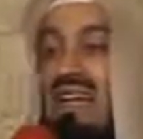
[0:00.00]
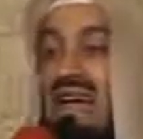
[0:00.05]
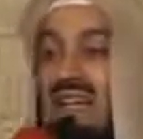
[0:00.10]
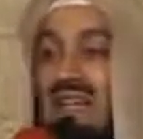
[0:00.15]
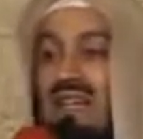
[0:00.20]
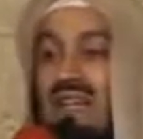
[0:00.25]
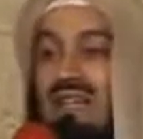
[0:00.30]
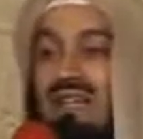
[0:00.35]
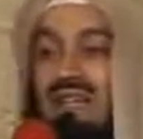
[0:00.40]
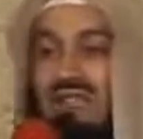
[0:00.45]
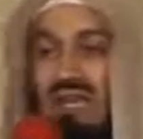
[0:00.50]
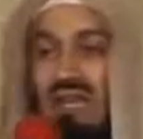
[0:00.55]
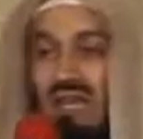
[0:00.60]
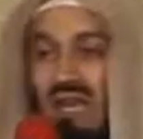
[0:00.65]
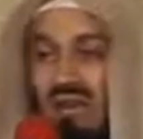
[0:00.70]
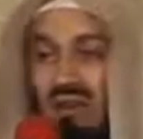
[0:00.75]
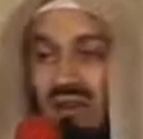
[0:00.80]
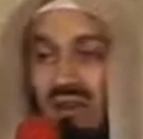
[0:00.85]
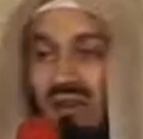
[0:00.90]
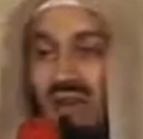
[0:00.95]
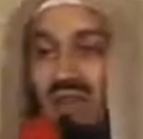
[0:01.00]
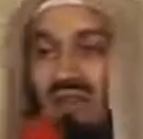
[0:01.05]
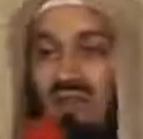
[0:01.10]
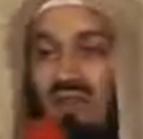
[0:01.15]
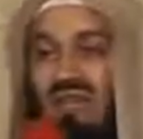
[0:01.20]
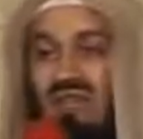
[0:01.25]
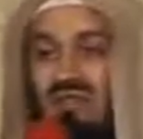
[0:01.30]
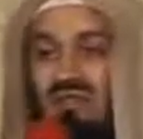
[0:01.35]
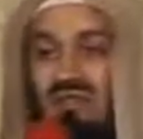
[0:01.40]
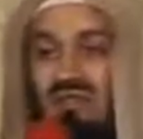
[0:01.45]
And the other hand, he's saying, hang on,
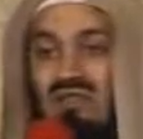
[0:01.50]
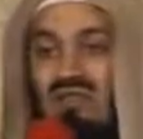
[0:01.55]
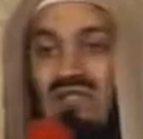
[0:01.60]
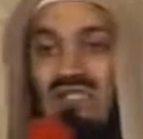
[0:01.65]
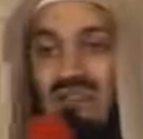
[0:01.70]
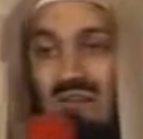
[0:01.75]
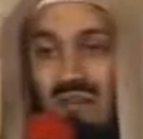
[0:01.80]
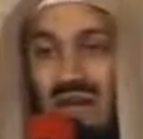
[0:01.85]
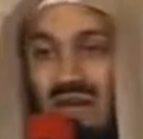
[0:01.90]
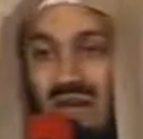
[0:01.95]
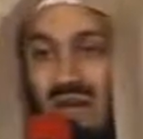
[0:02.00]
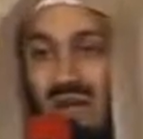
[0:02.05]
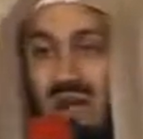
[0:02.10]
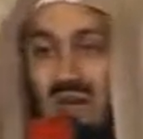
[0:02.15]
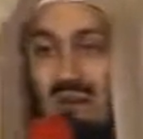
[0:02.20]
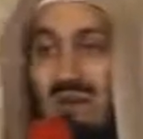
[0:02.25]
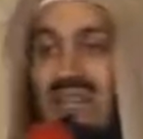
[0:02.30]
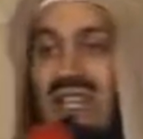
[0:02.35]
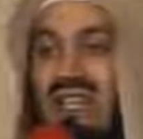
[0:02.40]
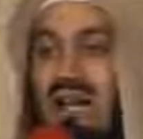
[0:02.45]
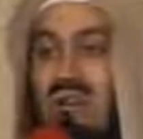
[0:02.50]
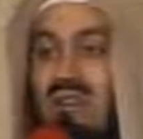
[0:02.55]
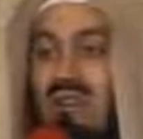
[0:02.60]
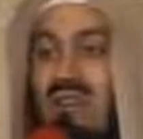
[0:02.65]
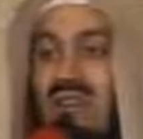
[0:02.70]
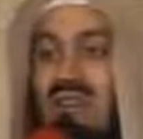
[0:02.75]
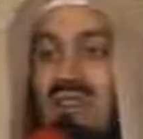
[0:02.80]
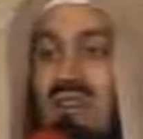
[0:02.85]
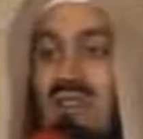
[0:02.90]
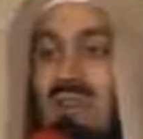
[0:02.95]
we need to face the man. Bring up
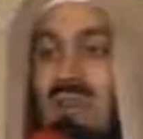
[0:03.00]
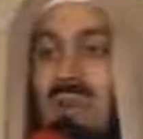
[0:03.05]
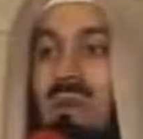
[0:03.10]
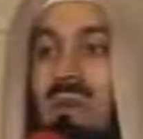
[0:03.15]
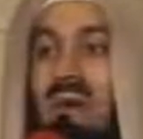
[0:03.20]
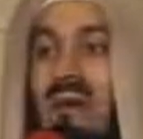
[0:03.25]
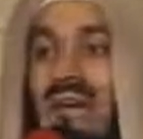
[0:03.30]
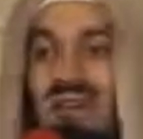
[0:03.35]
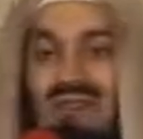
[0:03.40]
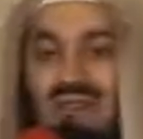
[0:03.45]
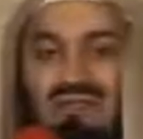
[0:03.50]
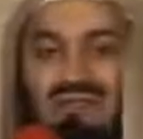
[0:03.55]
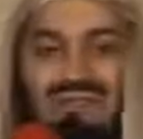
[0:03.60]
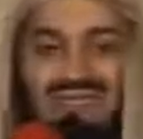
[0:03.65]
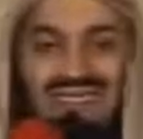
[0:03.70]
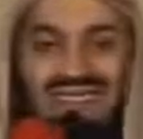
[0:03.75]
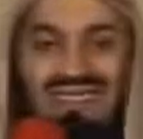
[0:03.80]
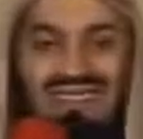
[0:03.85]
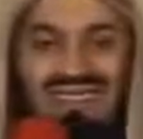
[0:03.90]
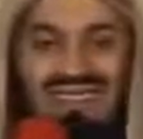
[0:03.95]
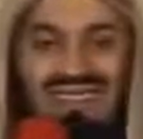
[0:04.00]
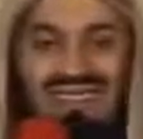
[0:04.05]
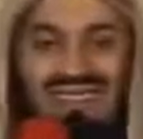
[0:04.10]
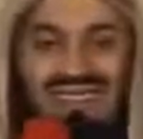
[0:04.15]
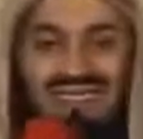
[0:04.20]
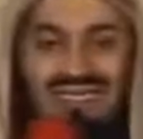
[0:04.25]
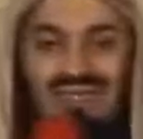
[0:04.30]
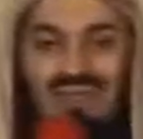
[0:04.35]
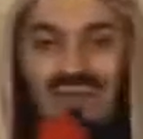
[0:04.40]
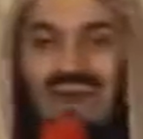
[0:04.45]
whatever you people have.
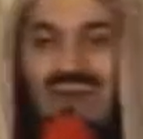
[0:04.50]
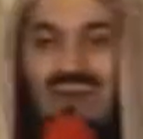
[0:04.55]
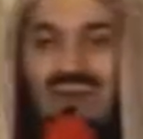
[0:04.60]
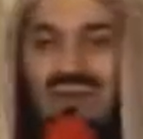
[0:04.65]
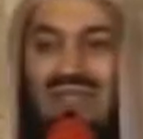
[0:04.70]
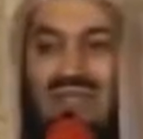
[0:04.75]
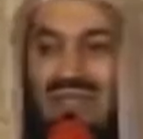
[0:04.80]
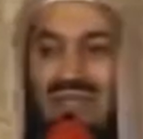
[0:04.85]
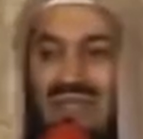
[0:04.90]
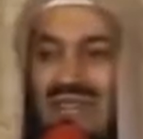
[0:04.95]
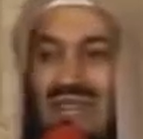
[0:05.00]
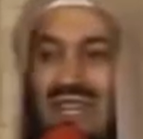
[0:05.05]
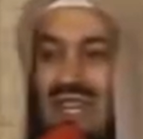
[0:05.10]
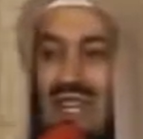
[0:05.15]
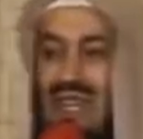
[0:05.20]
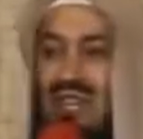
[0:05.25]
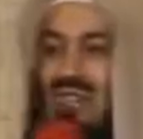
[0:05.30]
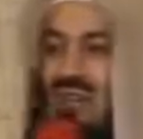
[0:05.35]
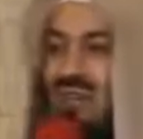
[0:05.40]
Why would he do that?